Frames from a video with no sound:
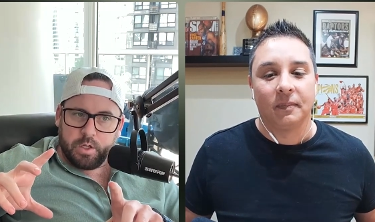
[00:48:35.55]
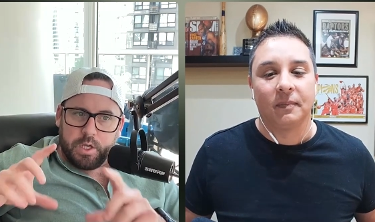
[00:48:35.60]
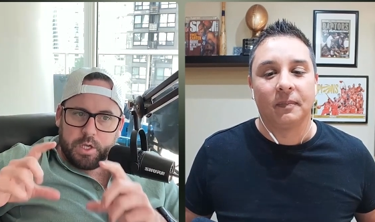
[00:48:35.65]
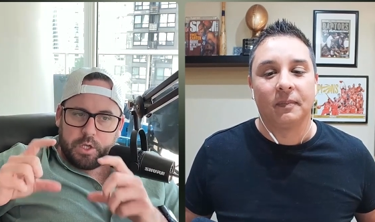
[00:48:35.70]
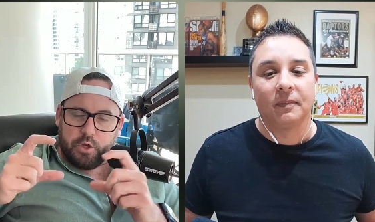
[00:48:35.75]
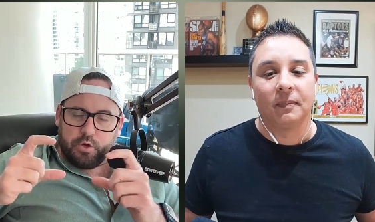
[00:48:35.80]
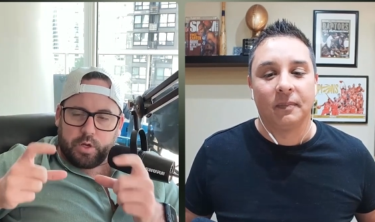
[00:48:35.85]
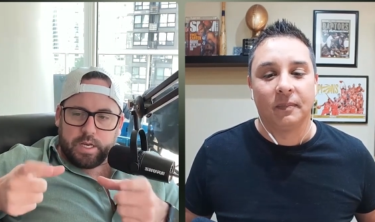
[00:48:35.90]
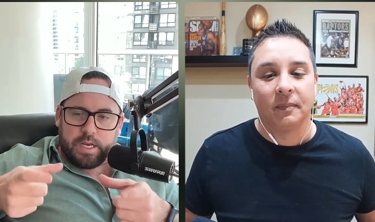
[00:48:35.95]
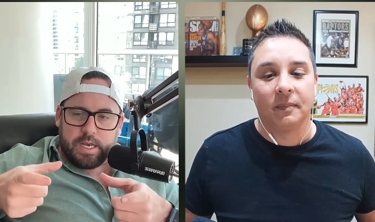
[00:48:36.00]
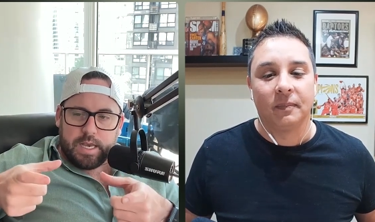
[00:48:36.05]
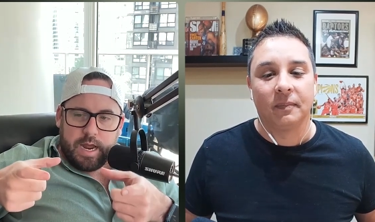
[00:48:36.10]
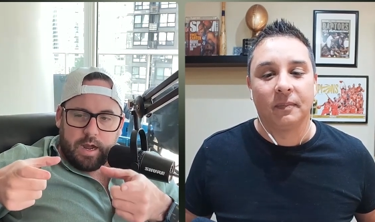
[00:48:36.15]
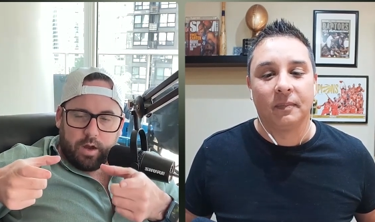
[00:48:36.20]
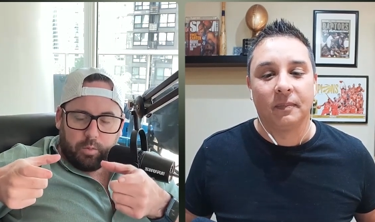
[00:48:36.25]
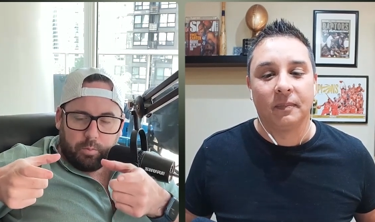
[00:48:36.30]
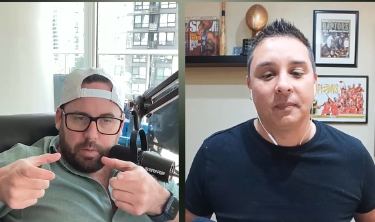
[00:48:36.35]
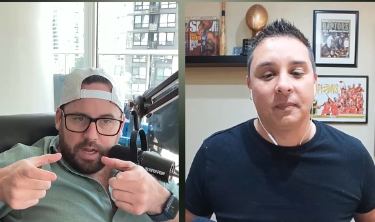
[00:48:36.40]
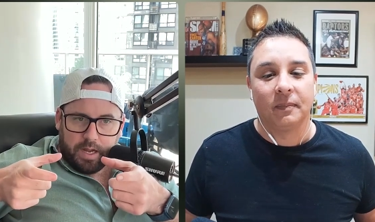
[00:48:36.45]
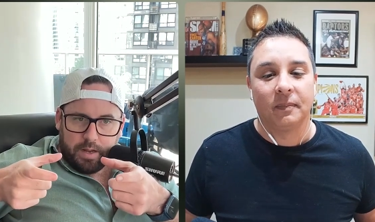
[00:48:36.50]
Speaker 1: you can
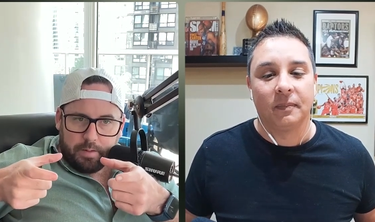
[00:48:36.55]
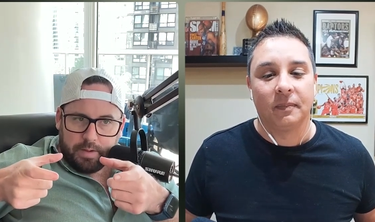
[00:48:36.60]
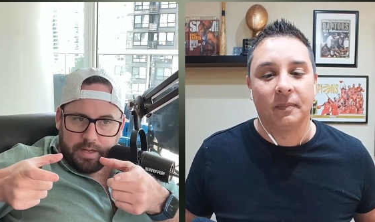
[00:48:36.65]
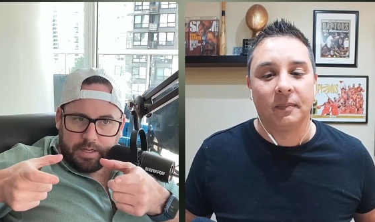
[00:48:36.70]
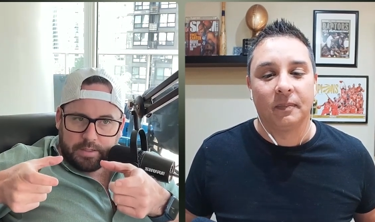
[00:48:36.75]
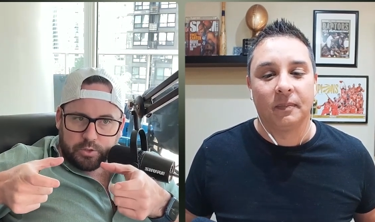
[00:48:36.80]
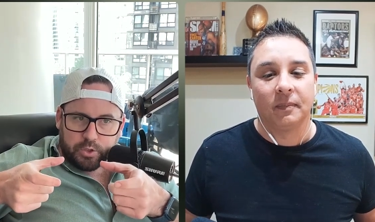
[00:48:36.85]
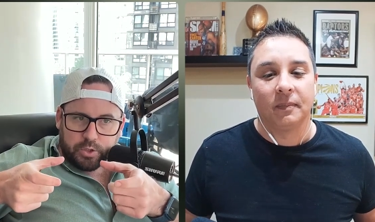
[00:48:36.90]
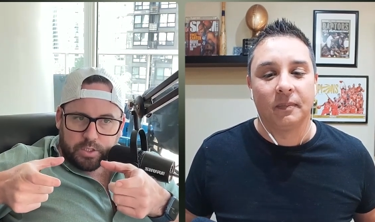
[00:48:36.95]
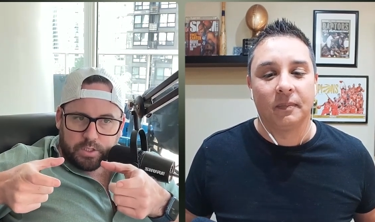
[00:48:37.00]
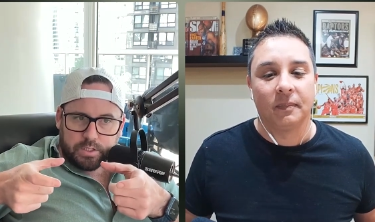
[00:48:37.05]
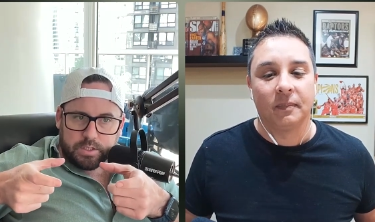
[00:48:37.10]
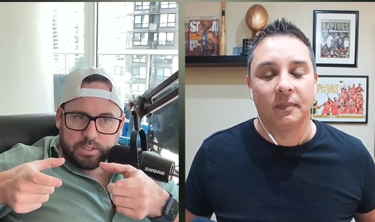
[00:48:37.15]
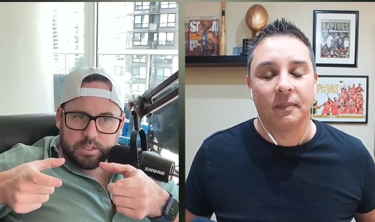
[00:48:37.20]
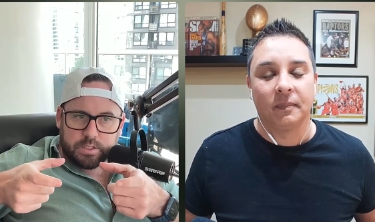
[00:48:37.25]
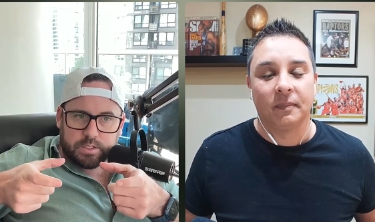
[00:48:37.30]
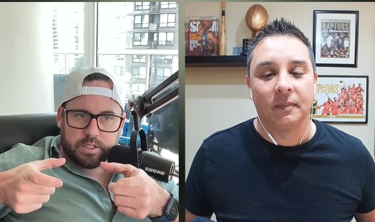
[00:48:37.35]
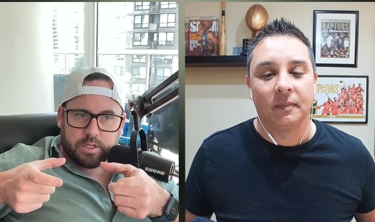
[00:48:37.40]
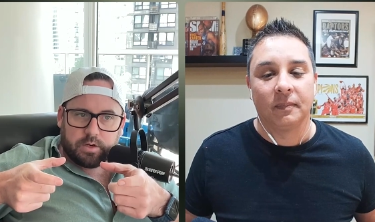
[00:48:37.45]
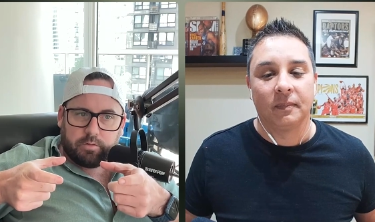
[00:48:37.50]
now buy
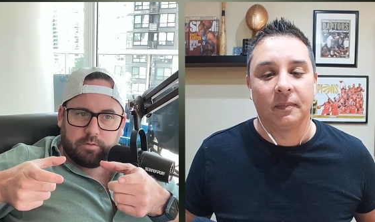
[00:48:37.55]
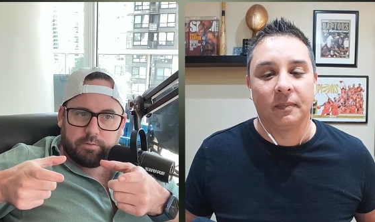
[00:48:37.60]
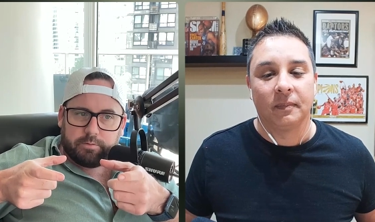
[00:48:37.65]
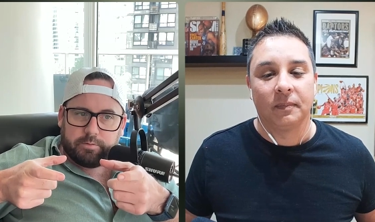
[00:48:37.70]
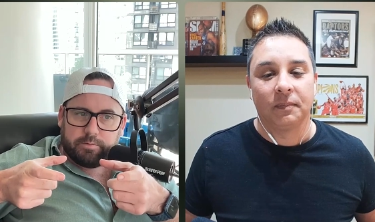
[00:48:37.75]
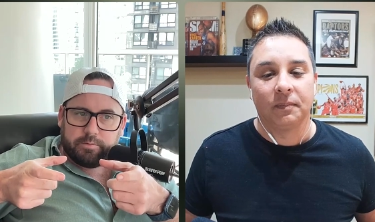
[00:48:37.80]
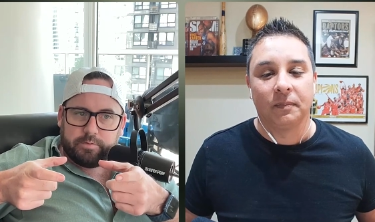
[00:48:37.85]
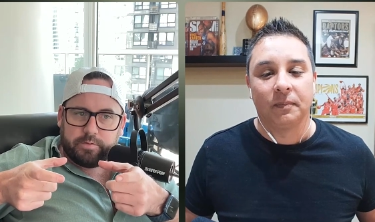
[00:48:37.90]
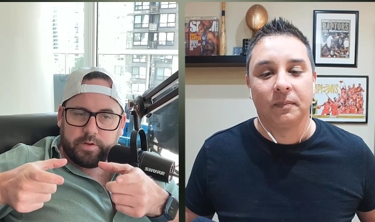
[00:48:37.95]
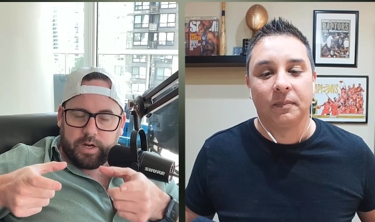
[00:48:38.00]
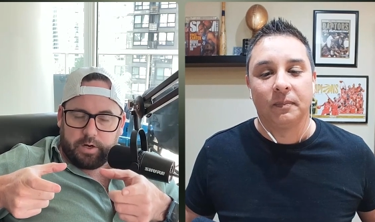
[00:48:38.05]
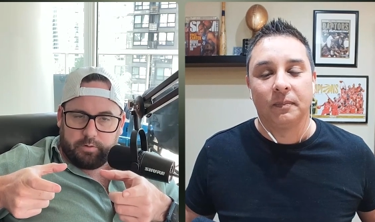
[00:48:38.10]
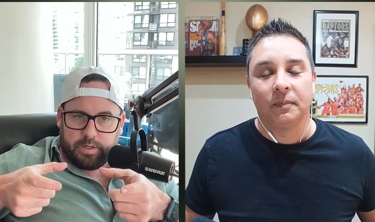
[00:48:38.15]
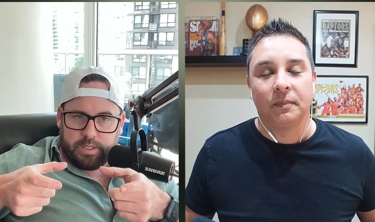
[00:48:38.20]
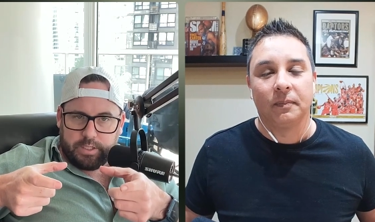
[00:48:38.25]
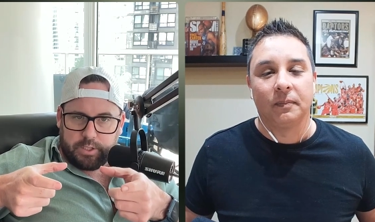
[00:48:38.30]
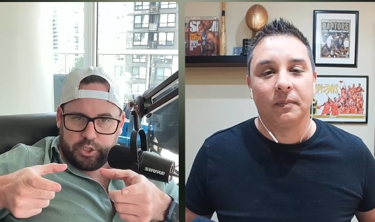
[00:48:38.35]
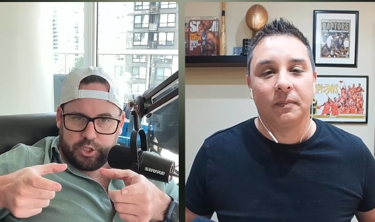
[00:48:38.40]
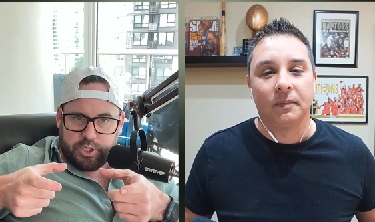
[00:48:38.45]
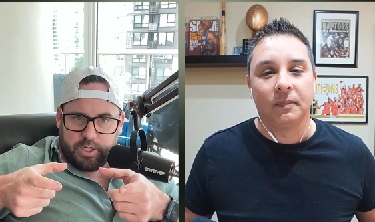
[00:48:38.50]
matrices that are very
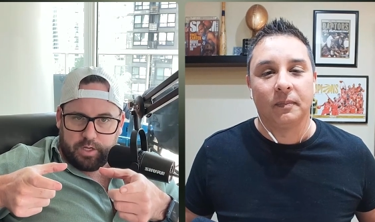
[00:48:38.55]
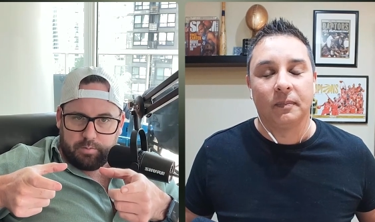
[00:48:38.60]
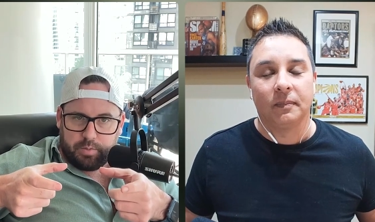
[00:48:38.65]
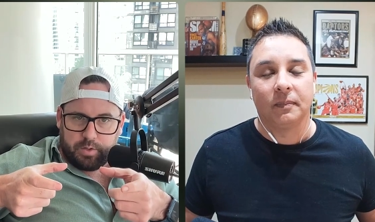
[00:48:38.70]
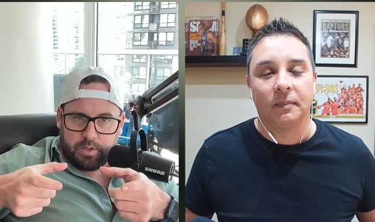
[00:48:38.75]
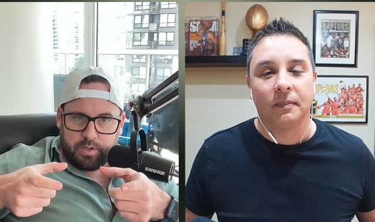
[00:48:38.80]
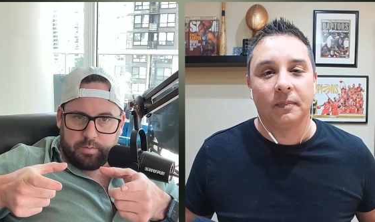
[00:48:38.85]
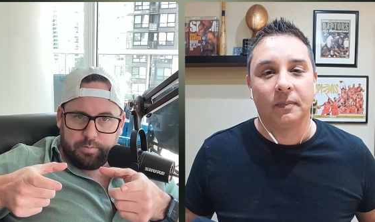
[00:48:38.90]
cheap